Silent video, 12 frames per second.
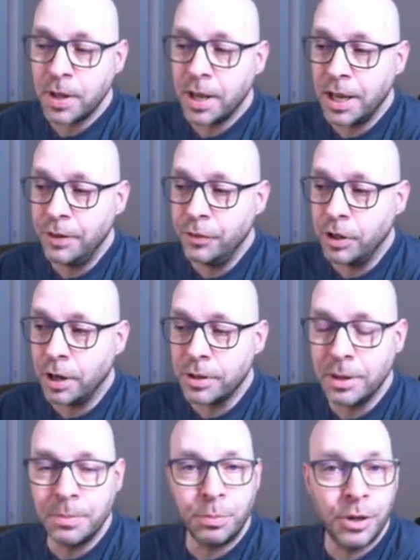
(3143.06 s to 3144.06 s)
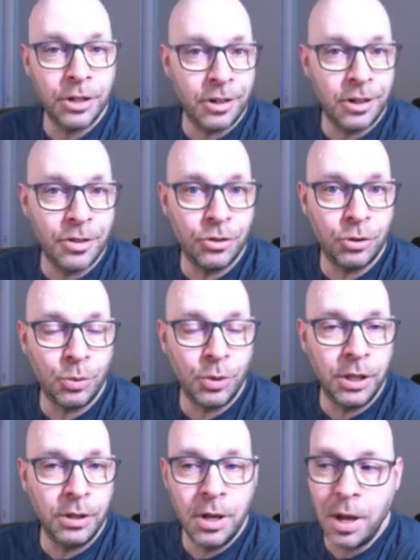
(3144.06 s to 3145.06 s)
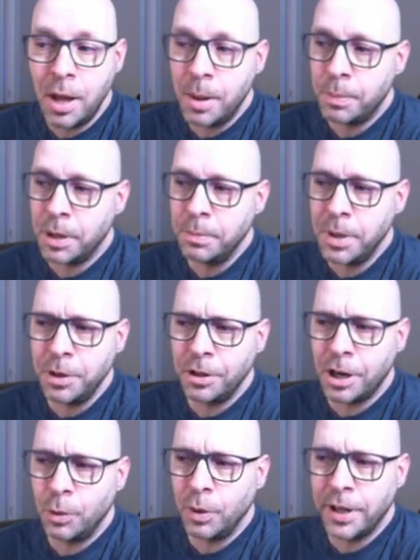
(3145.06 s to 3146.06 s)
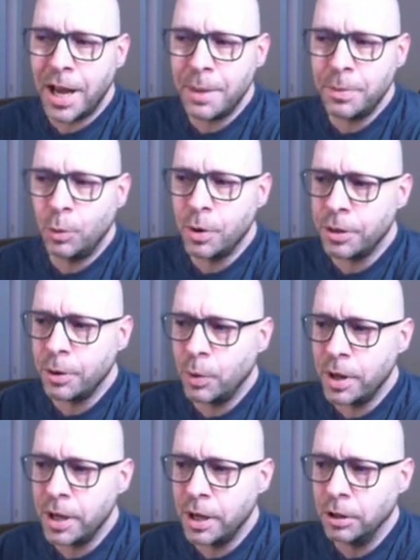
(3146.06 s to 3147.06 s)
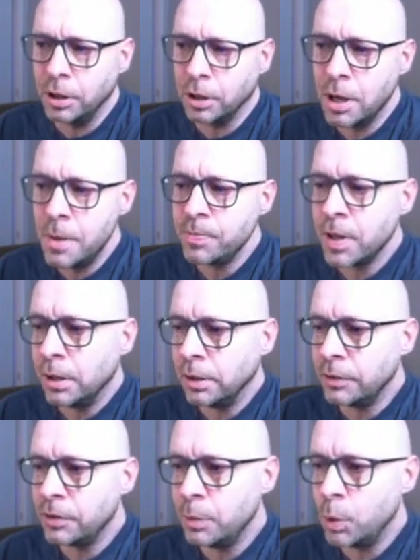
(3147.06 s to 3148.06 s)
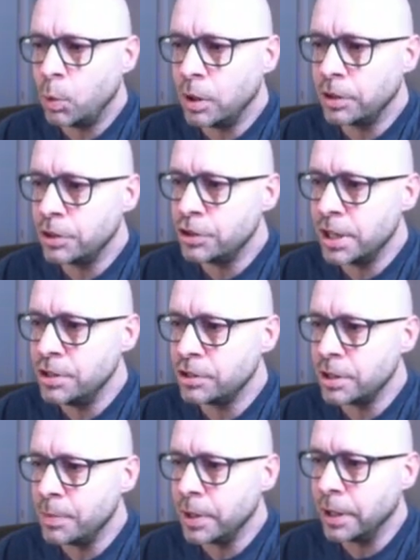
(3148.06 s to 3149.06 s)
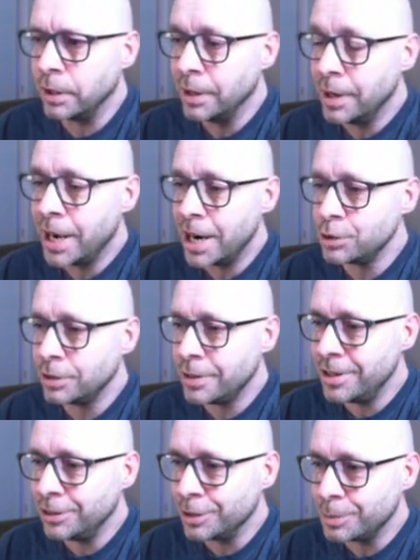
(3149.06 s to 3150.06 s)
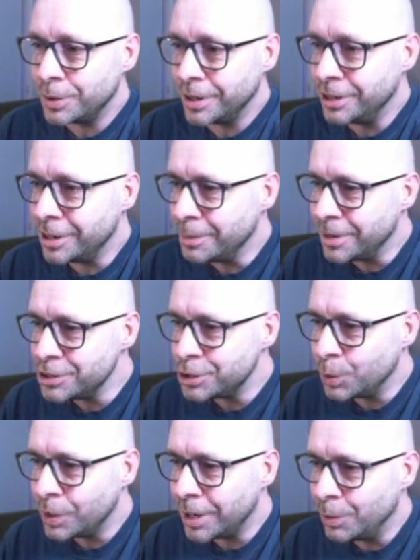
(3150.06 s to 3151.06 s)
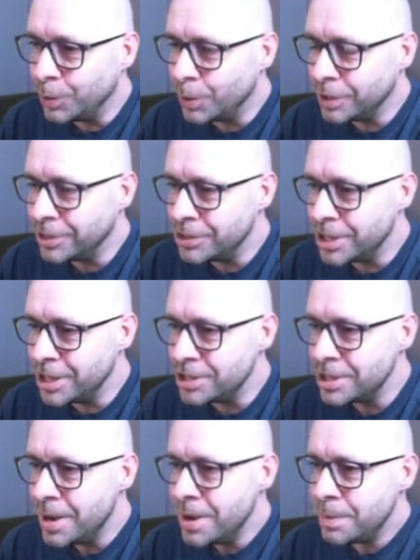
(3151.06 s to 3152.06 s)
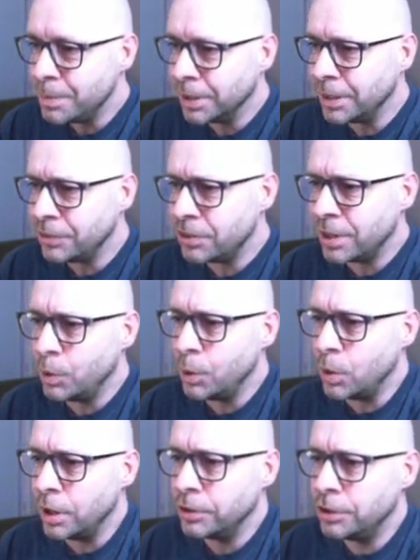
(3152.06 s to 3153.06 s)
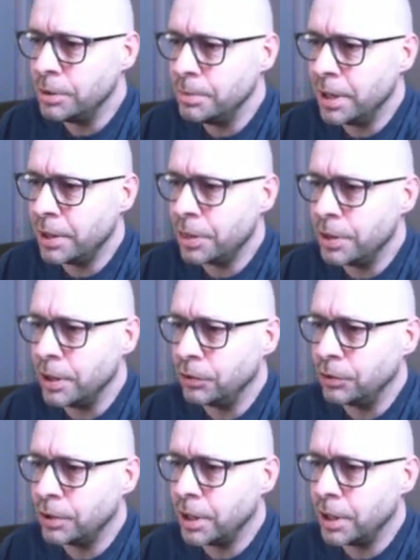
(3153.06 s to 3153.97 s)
and you've got them printed on the screen, but maybe you're not really happy with the way they look. Let's say we want to change something here. Actually, these look pretty good. I'm not sure what I would want to change, but let's say we want to make this